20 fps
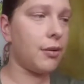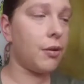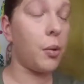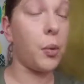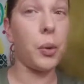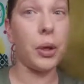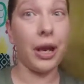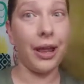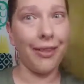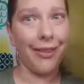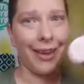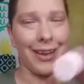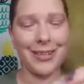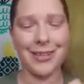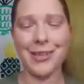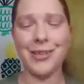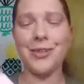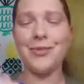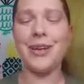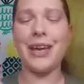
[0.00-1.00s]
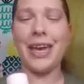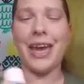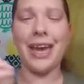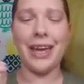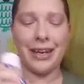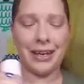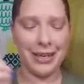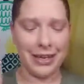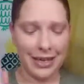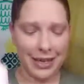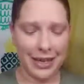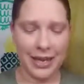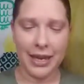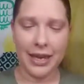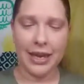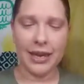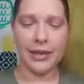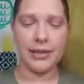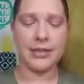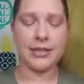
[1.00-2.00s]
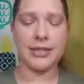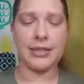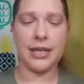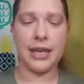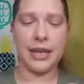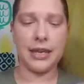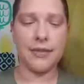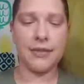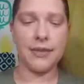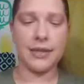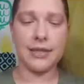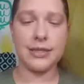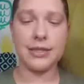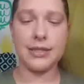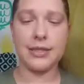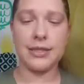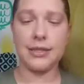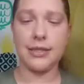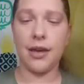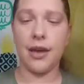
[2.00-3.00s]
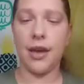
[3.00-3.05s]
what I like to do again is take this